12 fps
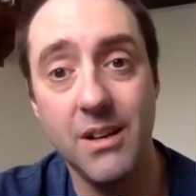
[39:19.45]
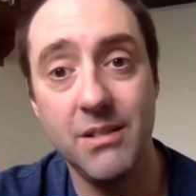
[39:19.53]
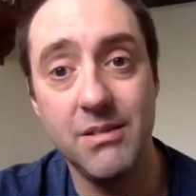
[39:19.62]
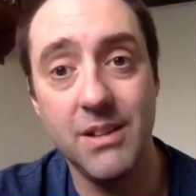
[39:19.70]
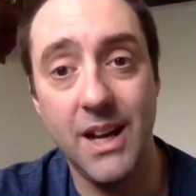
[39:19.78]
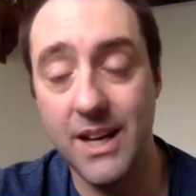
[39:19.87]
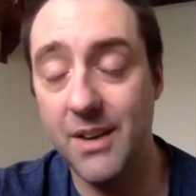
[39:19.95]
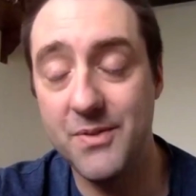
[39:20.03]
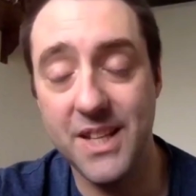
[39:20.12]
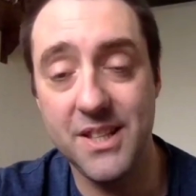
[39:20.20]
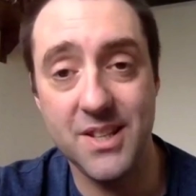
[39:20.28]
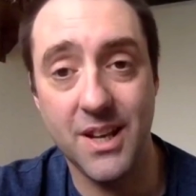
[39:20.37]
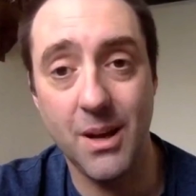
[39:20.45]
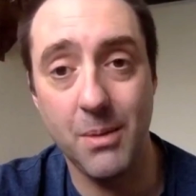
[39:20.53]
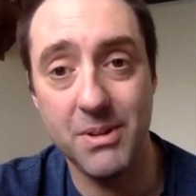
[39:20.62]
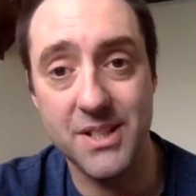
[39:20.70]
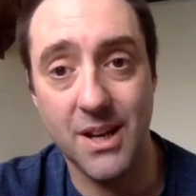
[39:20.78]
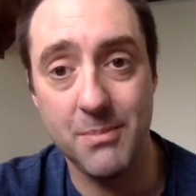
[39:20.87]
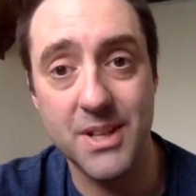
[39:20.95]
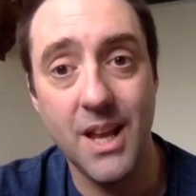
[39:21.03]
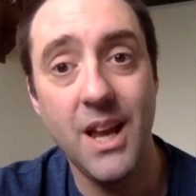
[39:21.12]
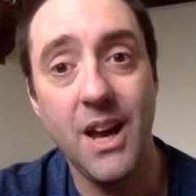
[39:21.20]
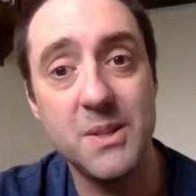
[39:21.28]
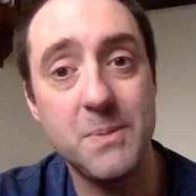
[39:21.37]
and I've said this a couple of
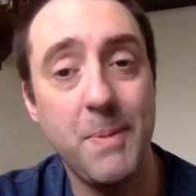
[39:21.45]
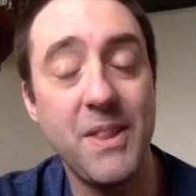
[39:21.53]
times,